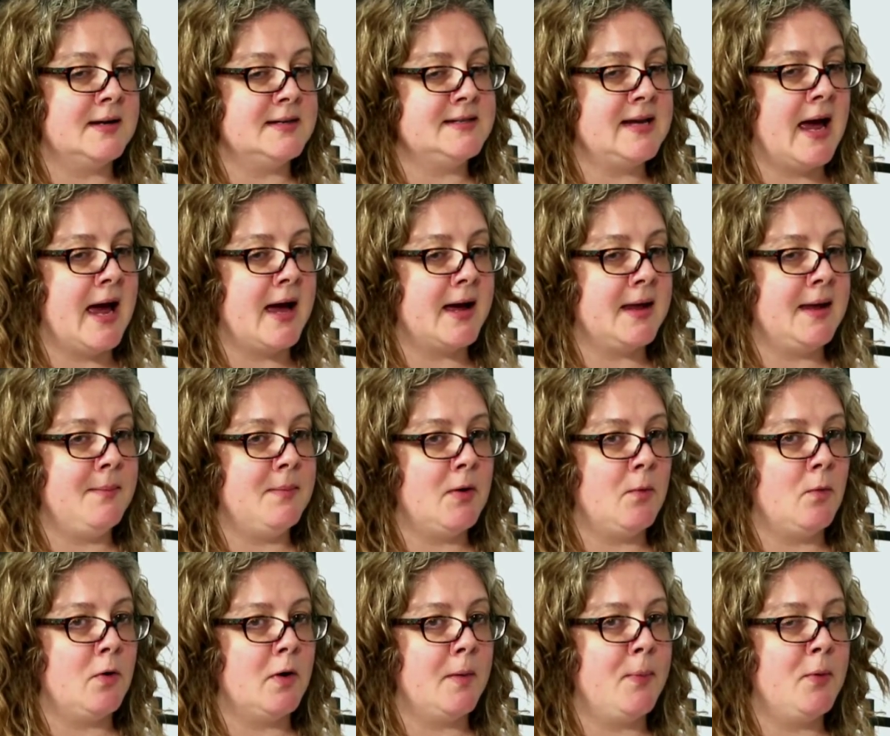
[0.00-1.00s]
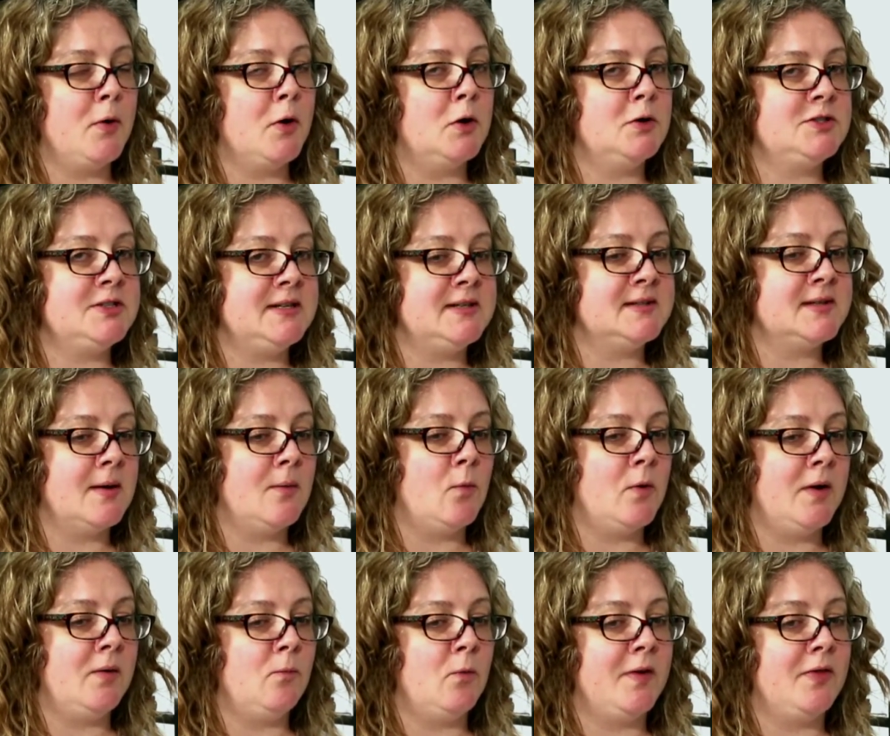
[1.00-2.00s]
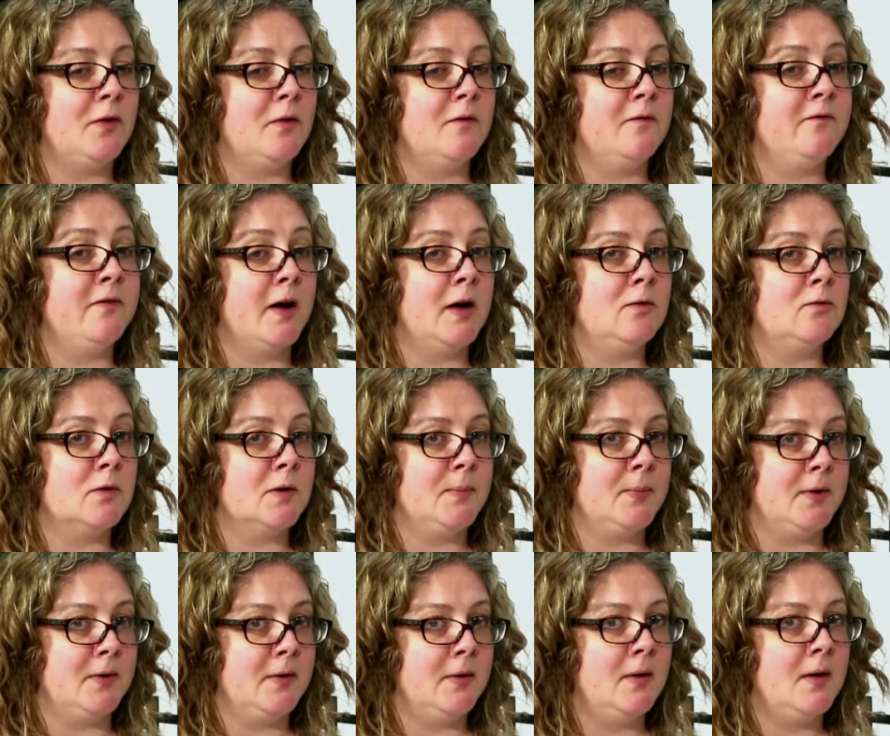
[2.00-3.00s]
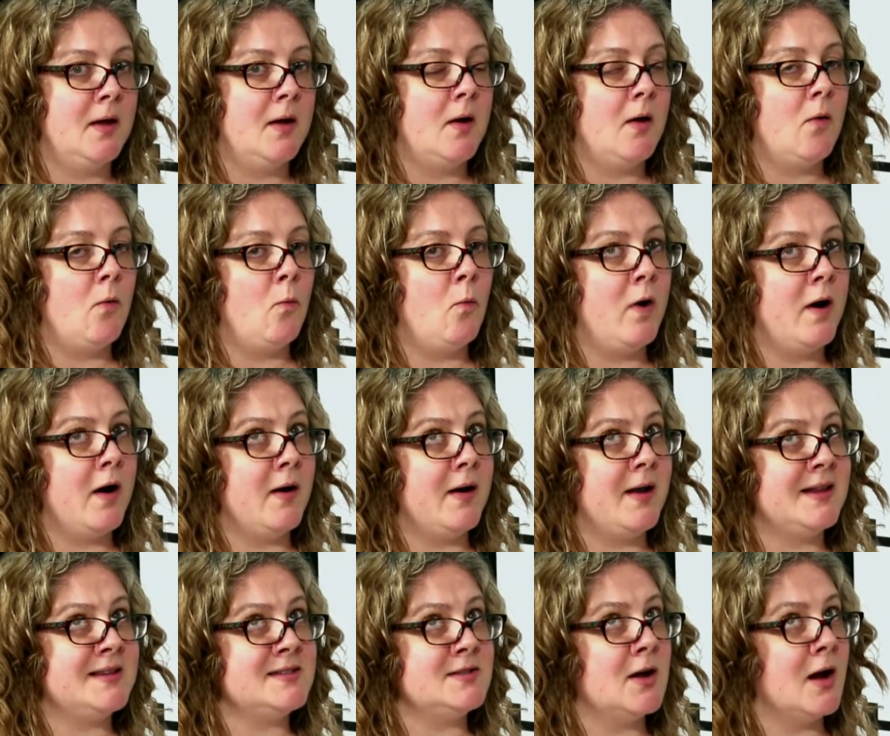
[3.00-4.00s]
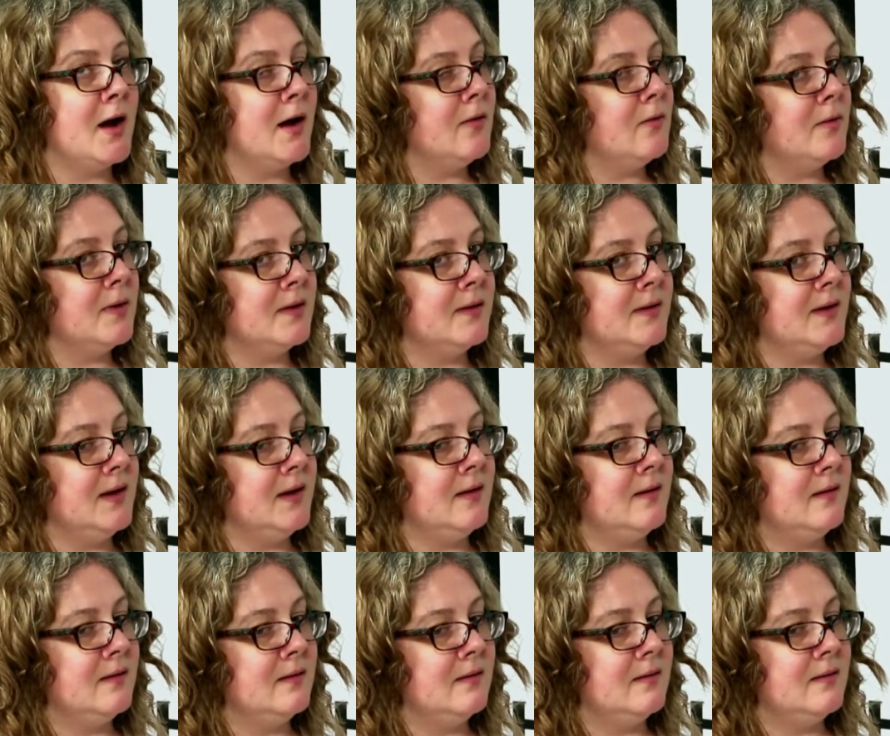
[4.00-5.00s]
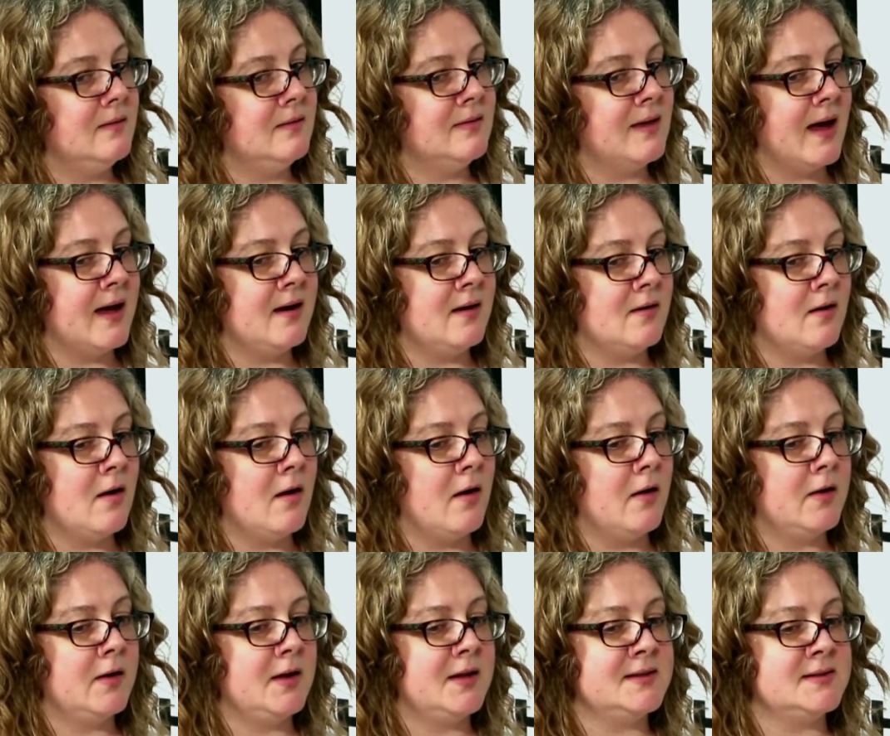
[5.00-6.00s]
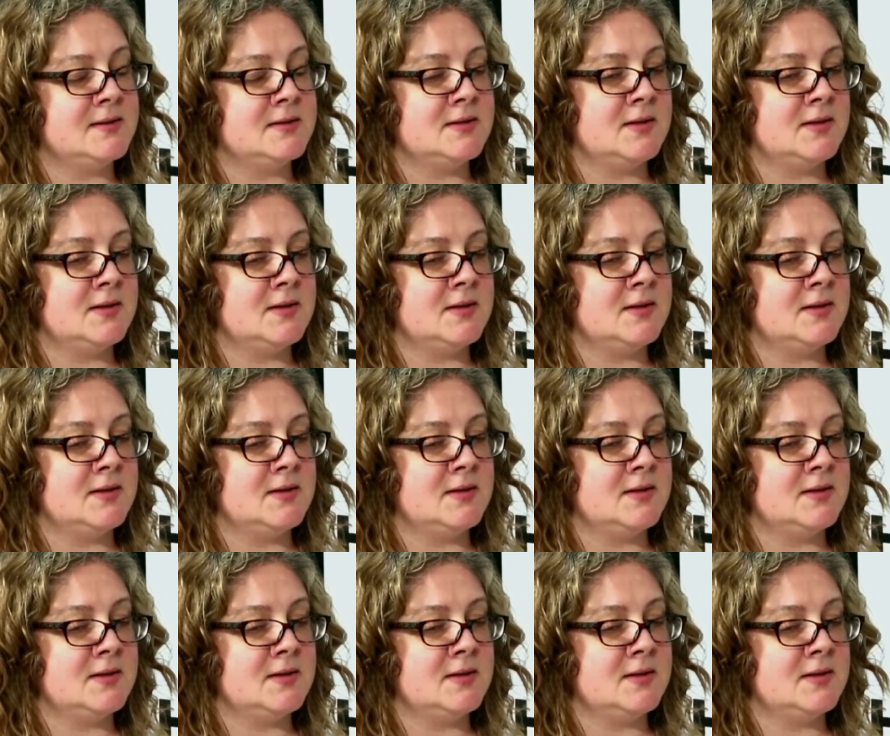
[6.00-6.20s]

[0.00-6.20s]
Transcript: not attacking, but we're approaching someone when they're vulnerable, where it's not really that at all.